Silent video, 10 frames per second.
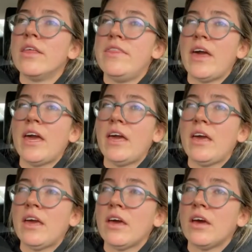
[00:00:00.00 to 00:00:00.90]

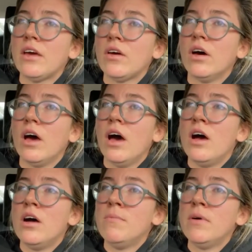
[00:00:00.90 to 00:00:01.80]
They
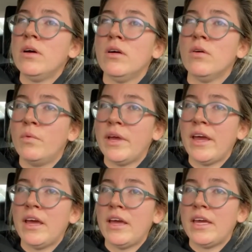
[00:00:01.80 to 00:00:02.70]
went
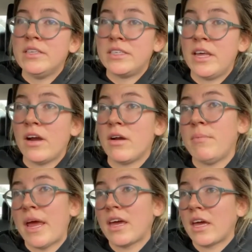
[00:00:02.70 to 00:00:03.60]
into their
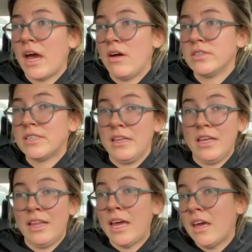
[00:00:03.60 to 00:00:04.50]
bank accounts and
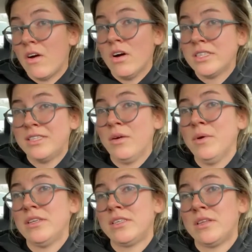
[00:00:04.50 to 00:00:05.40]
then they also
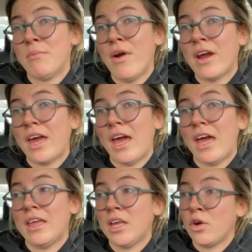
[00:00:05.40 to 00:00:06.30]
went to the market
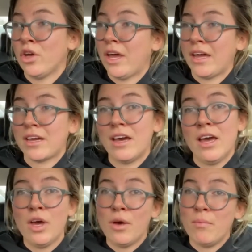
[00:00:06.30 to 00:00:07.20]
and they were like,
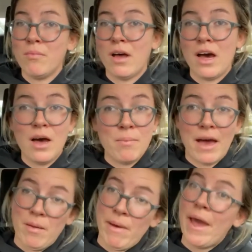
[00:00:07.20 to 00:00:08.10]
bye,
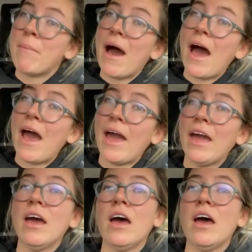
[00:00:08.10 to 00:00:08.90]
bye, bye.